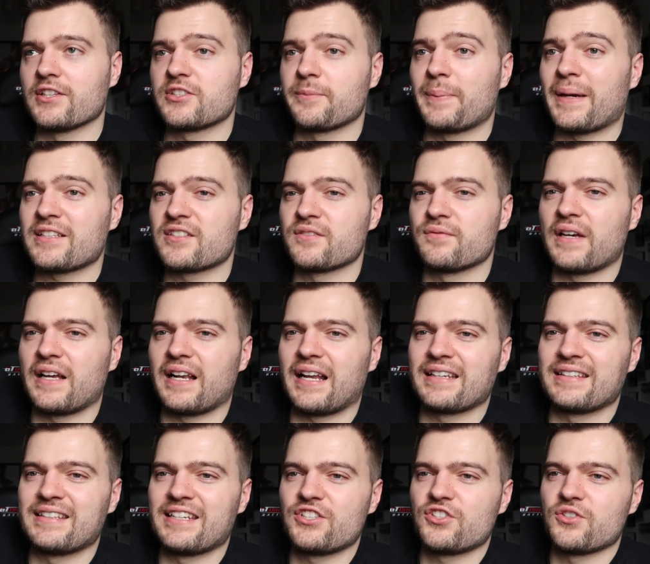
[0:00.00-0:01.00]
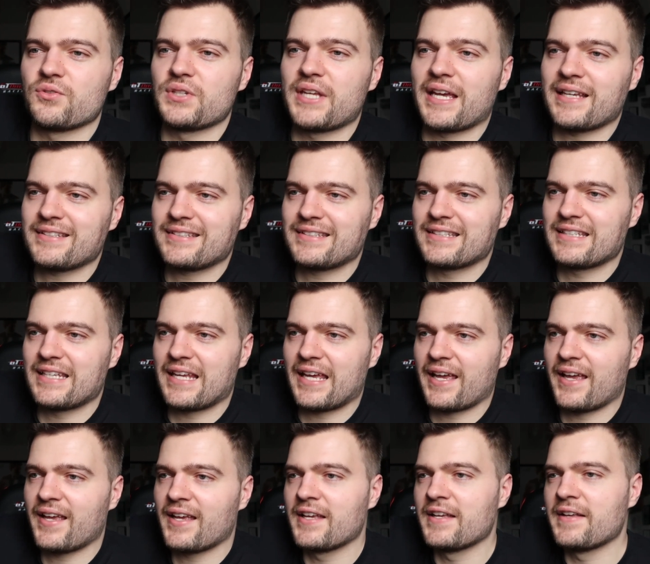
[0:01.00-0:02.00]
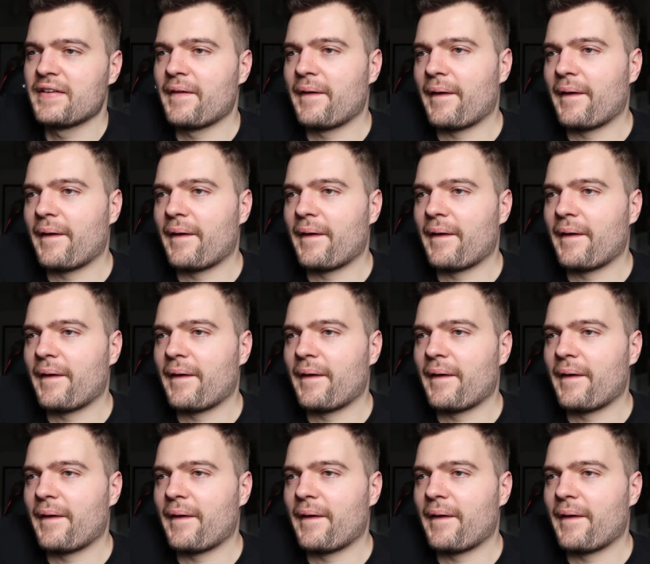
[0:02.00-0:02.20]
Sebastian Vettel had an issue yesterday,